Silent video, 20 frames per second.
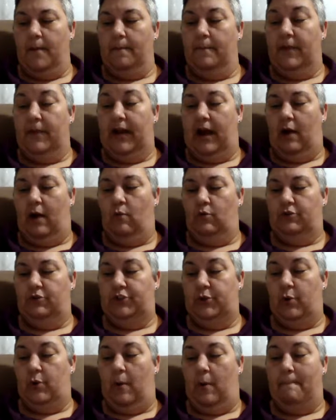but I
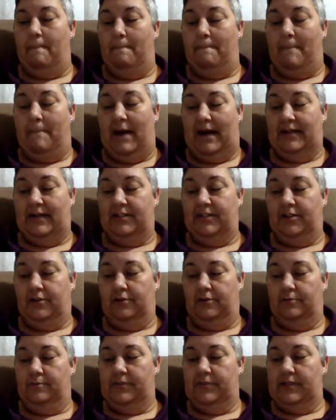want you on my
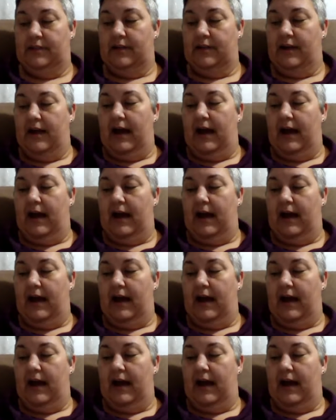terms.